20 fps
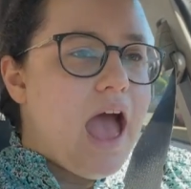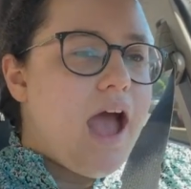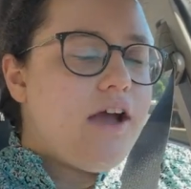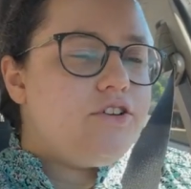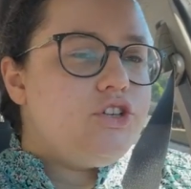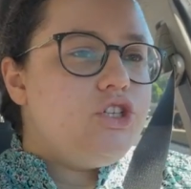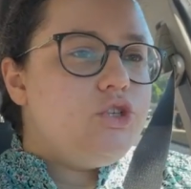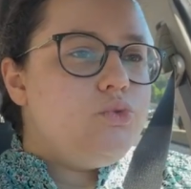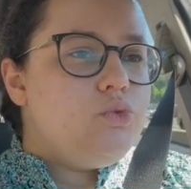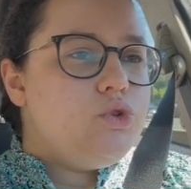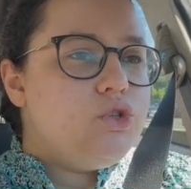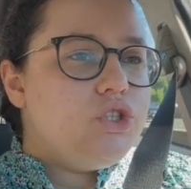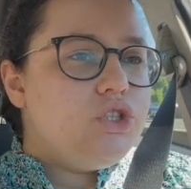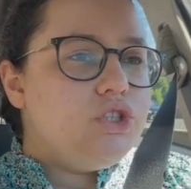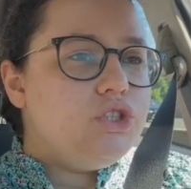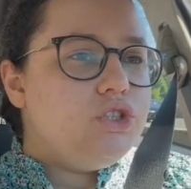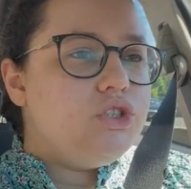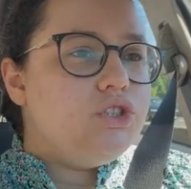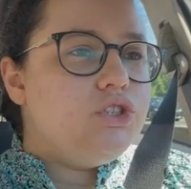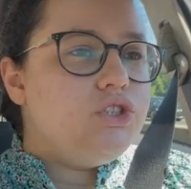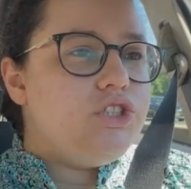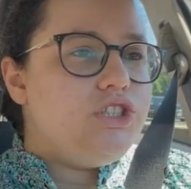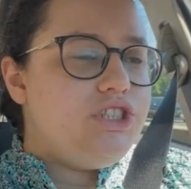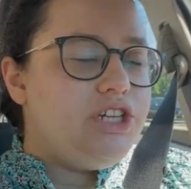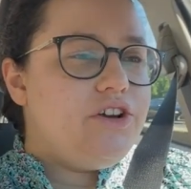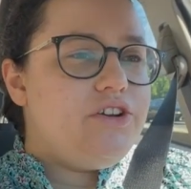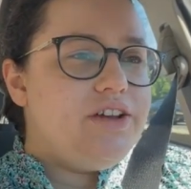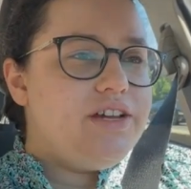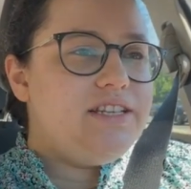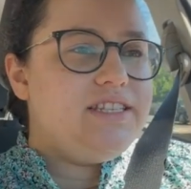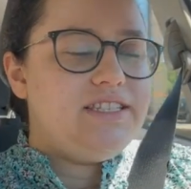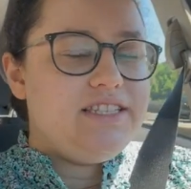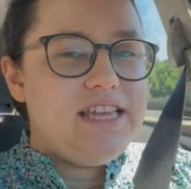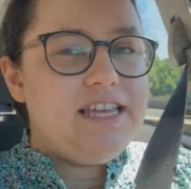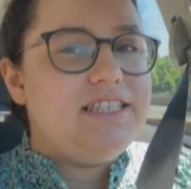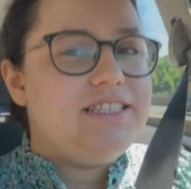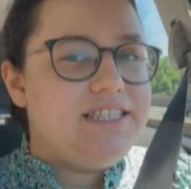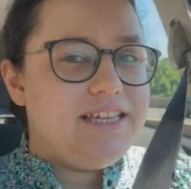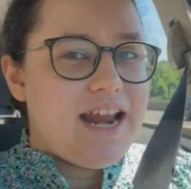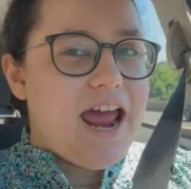actual serious
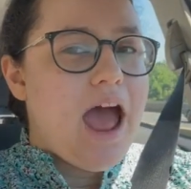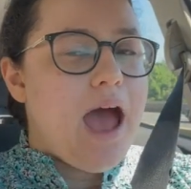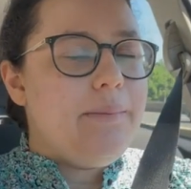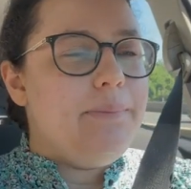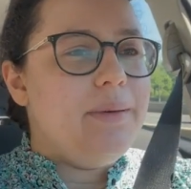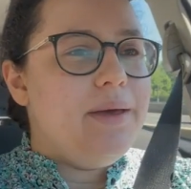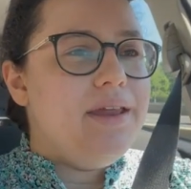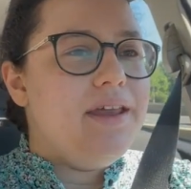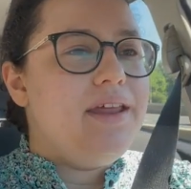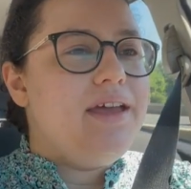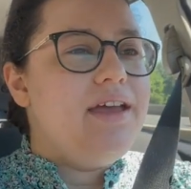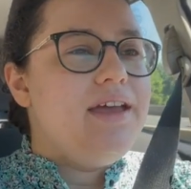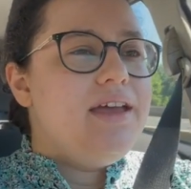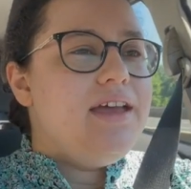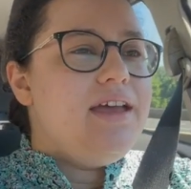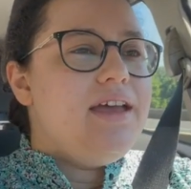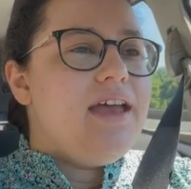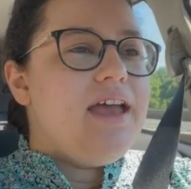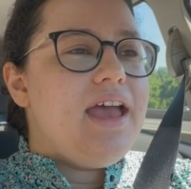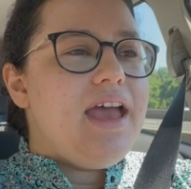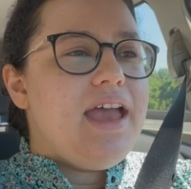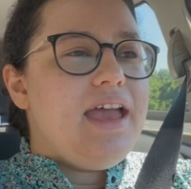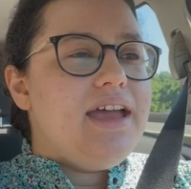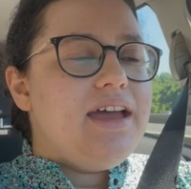things that happen.